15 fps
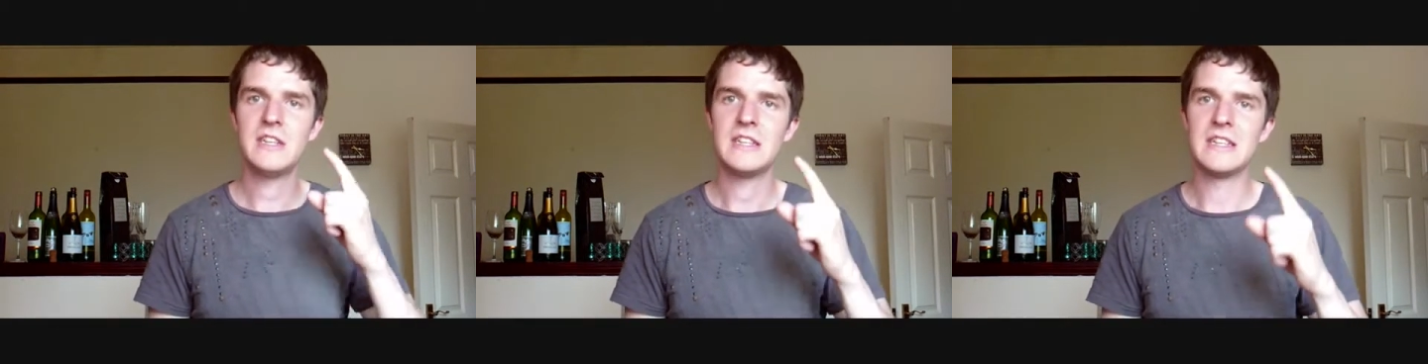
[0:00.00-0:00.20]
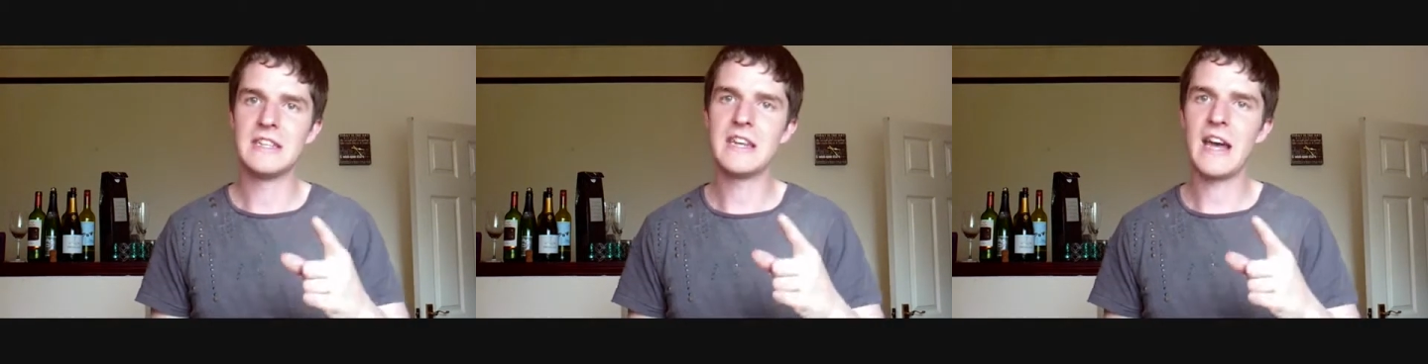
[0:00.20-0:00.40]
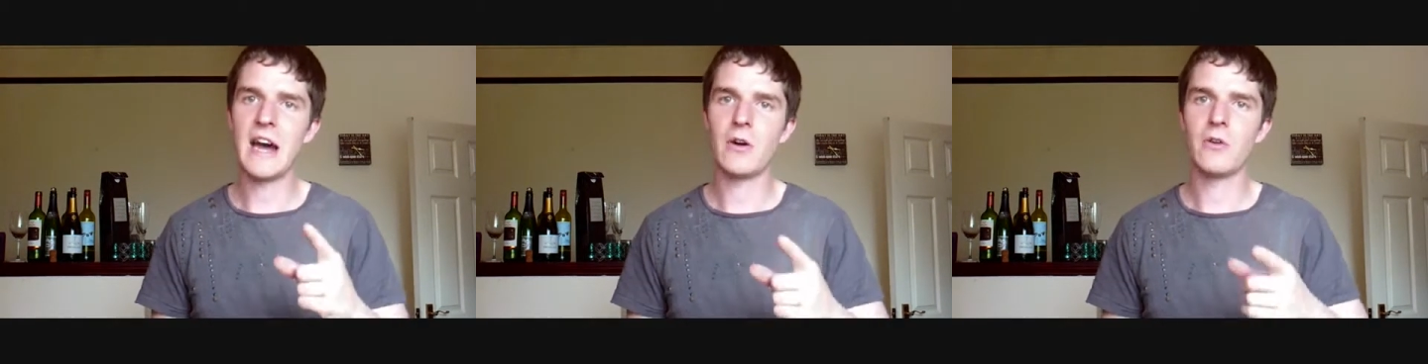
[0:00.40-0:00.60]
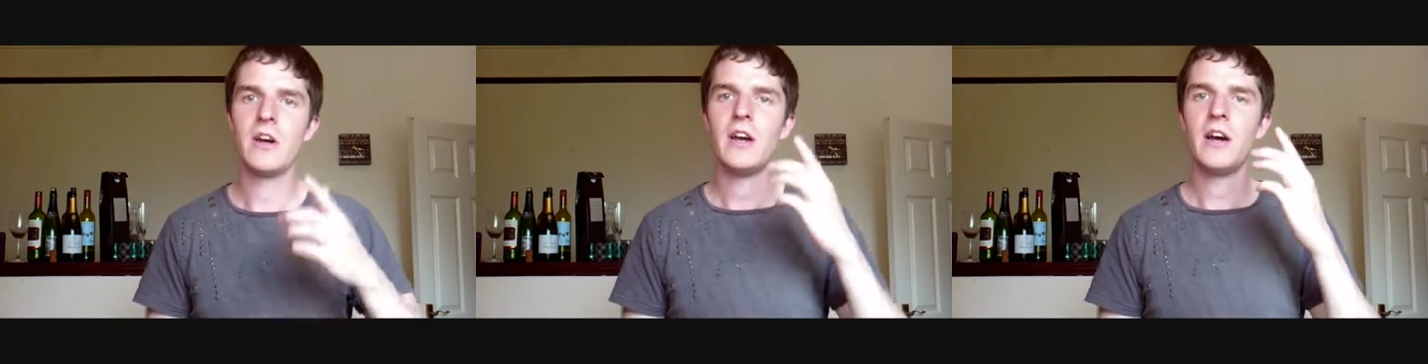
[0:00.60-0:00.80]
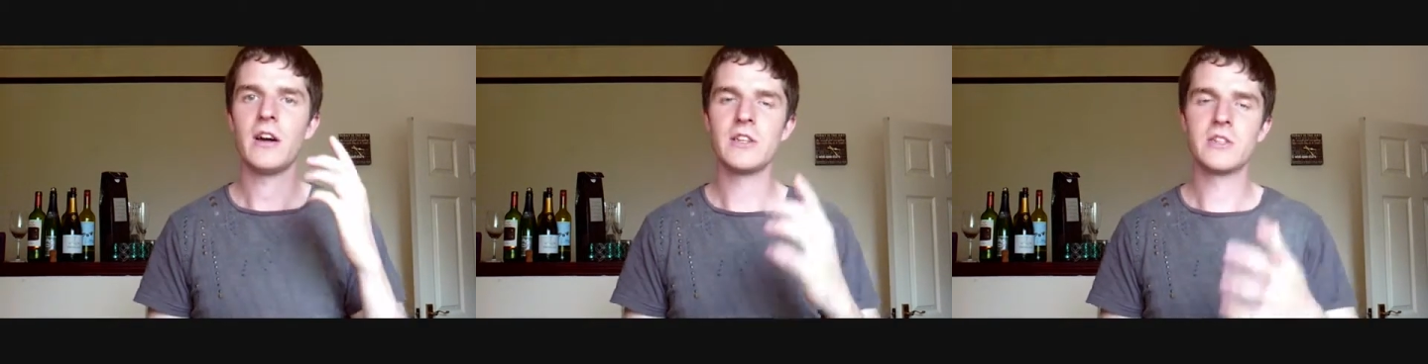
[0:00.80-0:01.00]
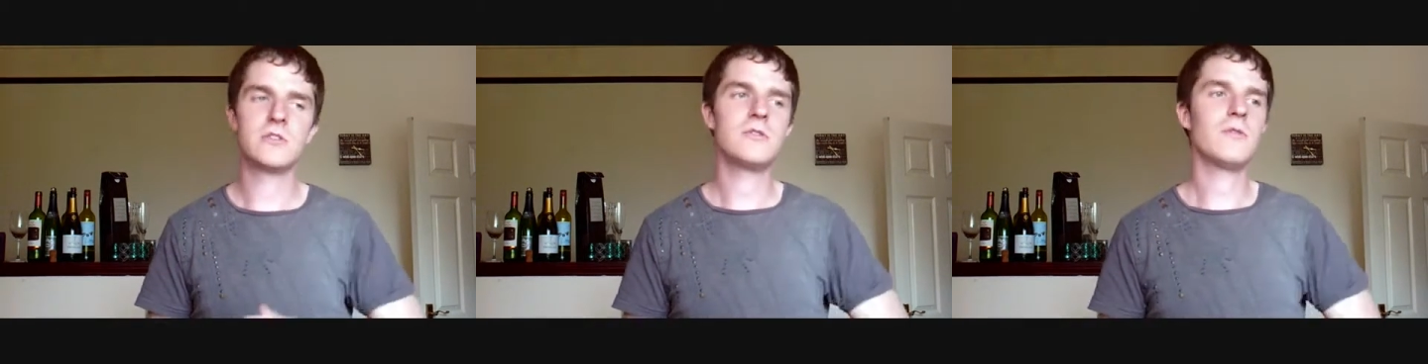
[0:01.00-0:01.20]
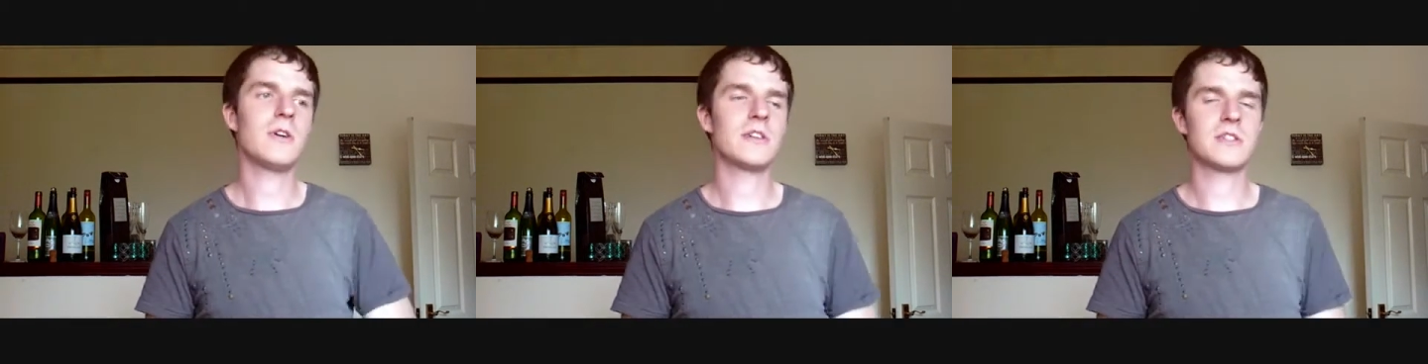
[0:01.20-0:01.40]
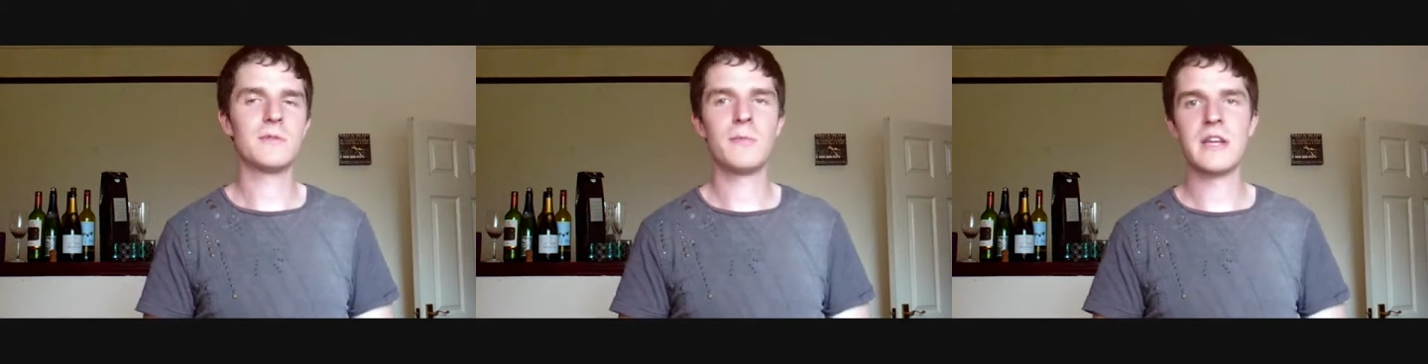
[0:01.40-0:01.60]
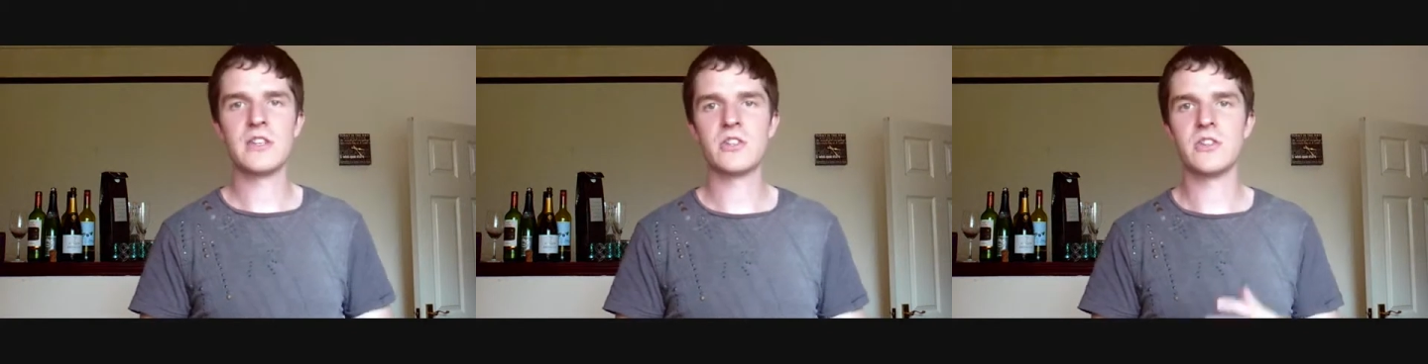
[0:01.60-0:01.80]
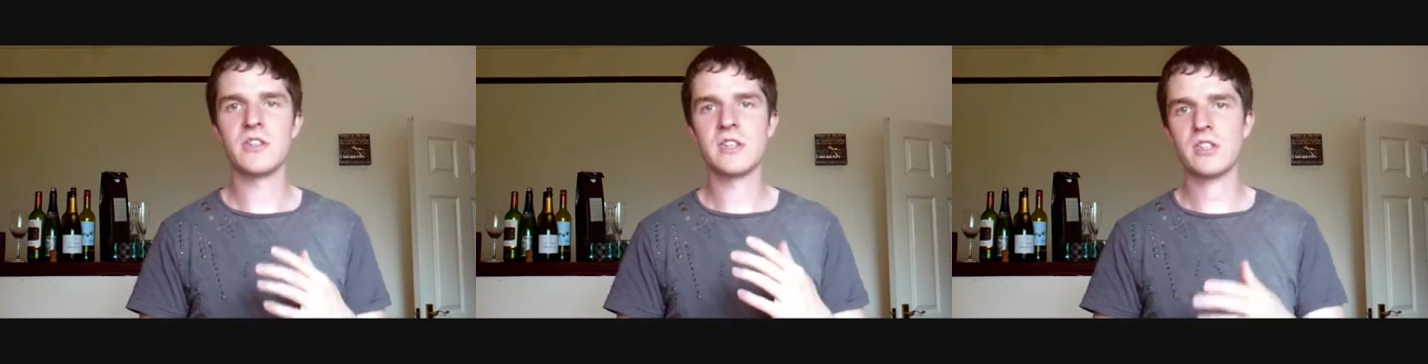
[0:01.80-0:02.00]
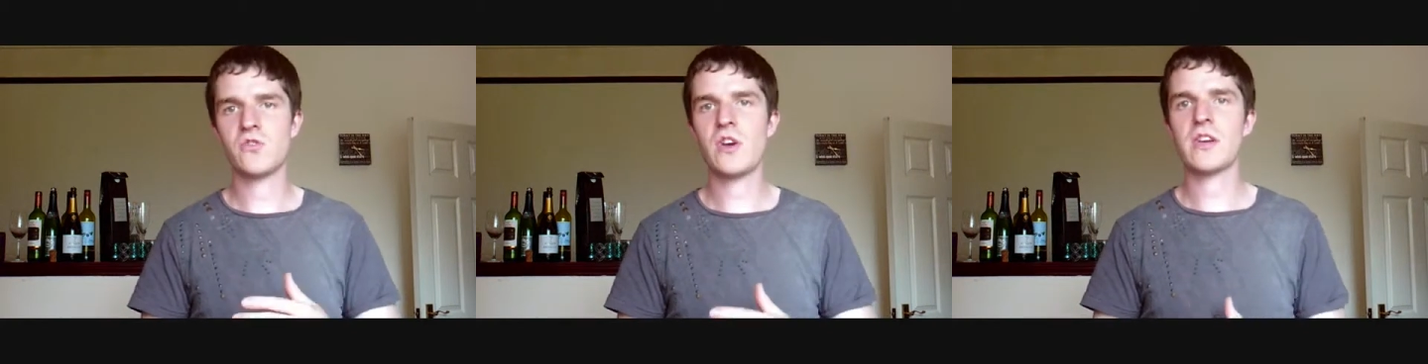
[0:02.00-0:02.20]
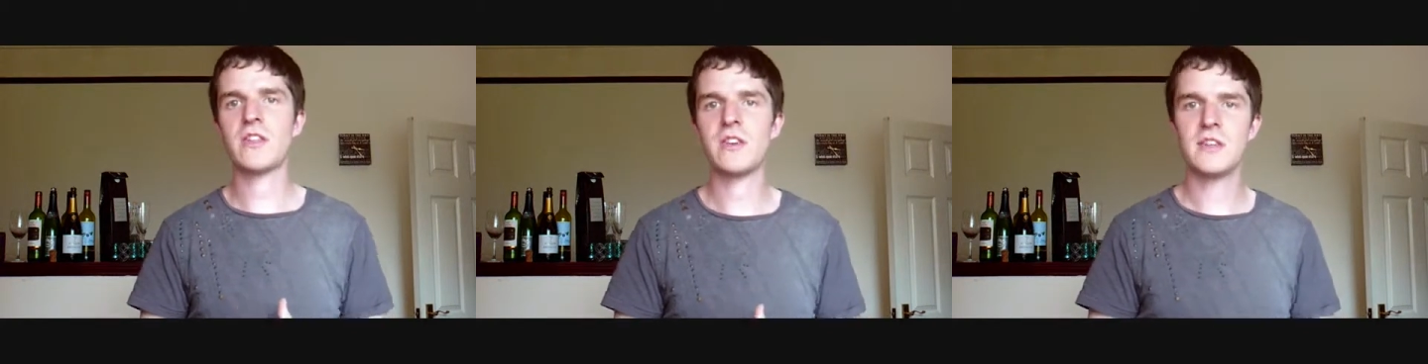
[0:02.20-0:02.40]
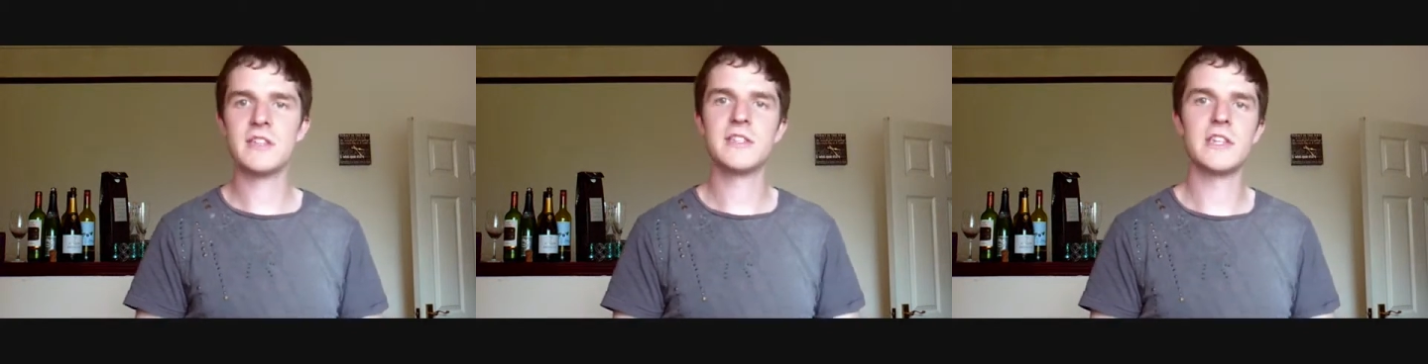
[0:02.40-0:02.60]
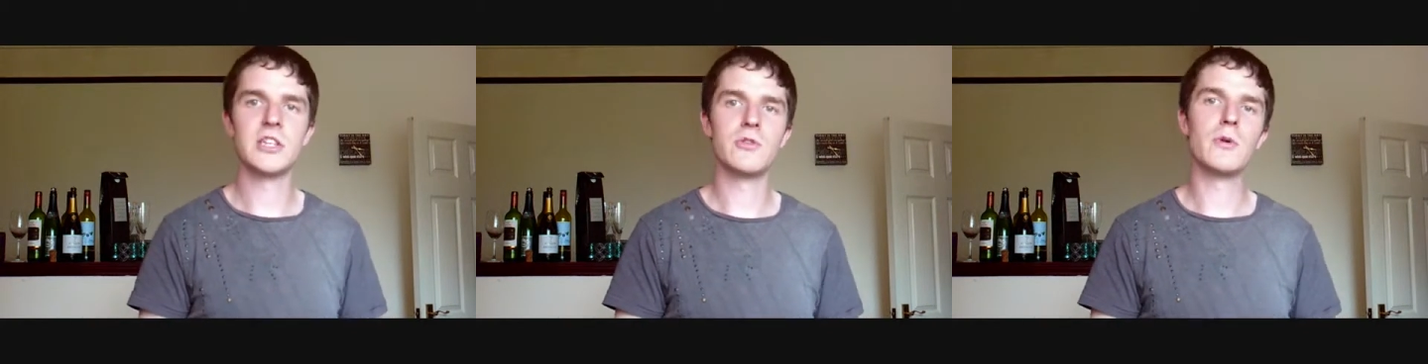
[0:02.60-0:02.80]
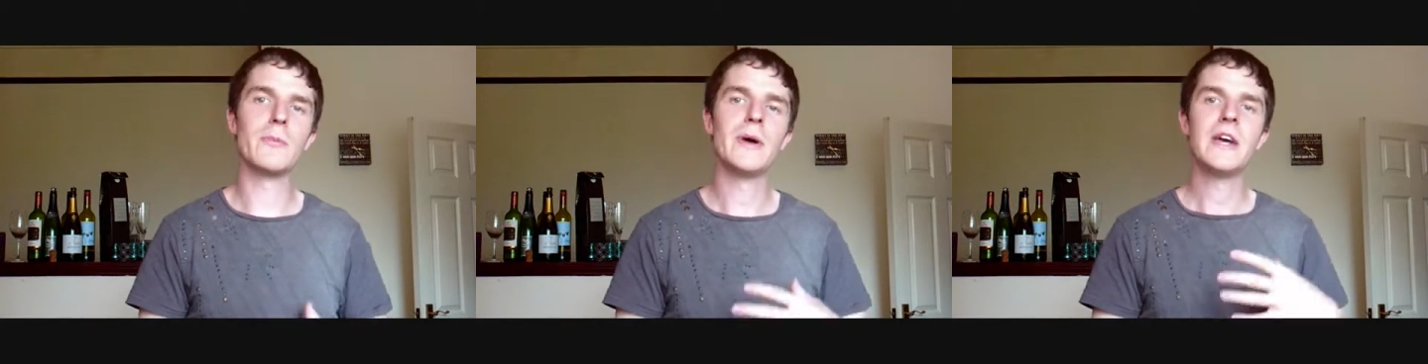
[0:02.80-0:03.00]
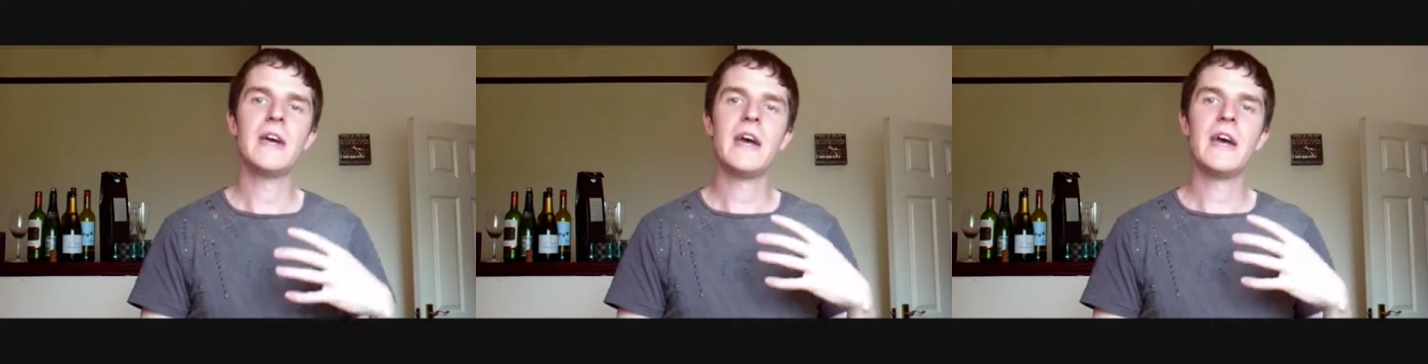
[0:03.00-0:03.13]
Now, I do want to mention the strength continuum,